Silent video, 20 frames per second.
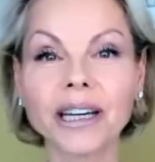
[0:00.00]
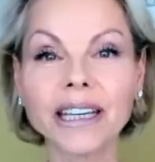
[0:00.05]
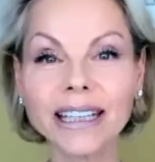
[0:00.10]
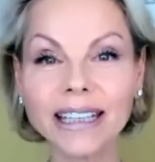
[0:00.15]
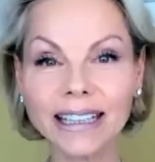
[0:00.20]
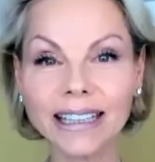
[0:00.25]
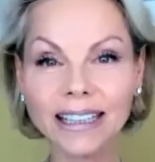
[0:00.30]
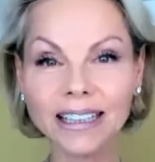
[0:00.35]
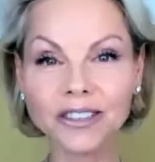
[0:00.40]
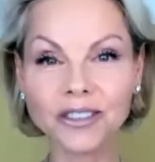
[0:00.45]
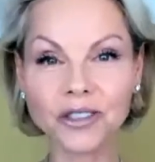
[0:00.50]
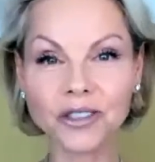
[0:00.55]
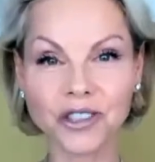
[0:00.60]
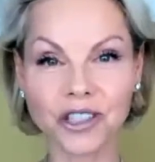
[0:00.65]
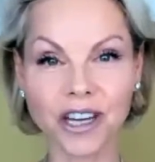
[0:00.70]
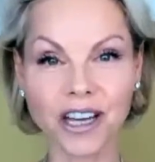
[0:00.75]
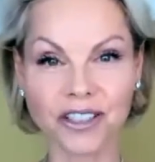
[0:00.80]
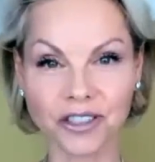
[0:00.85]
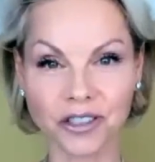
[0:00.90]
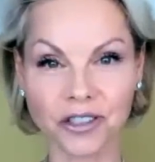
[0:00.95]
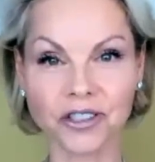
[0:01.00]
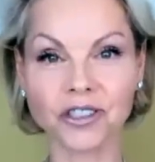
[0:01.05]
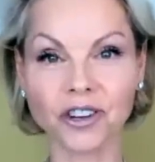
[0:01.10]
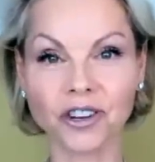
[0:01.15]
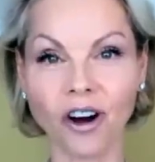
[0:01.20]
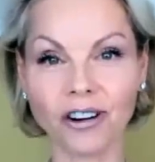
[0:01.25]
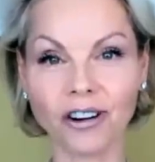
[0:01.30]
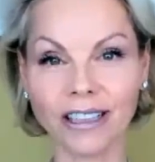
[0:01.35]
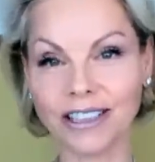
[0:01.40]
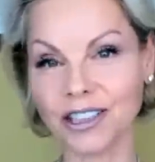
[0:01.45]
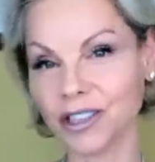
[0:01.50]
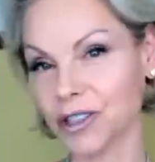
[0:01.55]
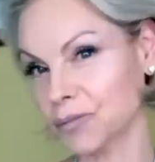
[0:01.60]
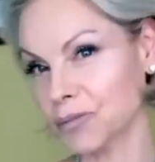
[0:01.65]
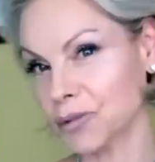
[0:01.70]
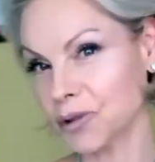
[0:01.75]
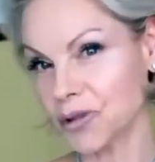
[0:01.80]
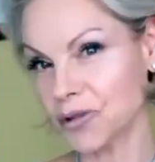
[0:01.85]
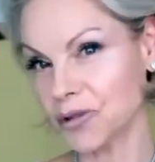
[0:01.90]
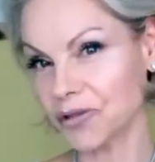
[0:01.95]
he suggested Donnie
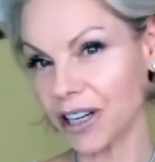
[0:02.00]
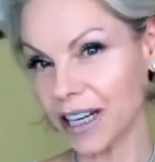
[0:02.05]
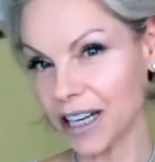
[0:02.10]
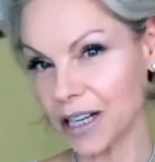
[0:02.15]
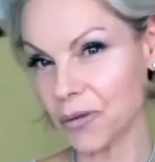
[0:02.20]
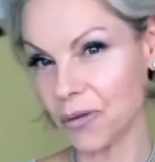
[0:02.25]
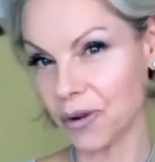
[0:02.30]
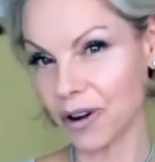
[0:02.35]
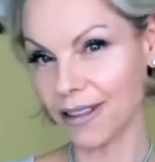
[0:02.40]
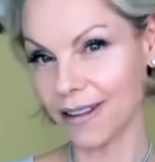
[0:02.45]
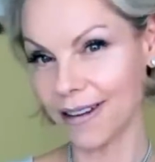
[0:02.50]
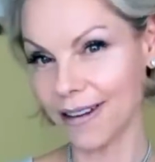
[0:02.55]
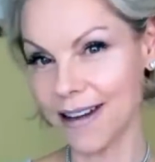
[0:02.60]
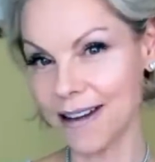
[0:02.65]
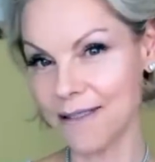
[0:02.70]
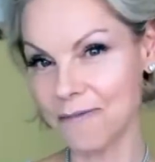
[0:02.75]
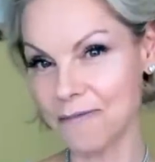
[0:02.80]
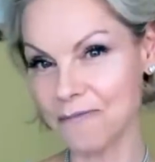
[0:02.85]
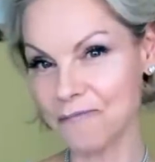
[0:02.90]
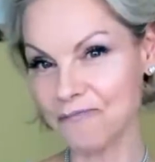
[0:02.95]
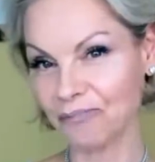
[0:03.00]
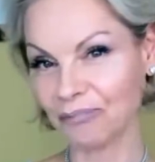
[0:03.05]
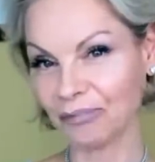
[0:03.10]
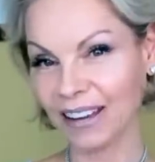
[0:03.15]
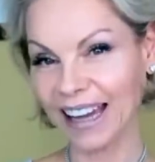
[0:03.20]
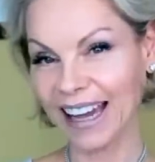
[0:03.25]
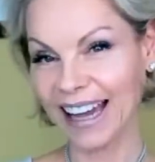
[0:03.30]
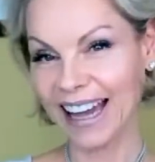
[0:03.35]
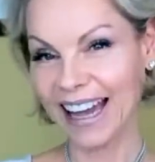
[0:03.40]
to move in with him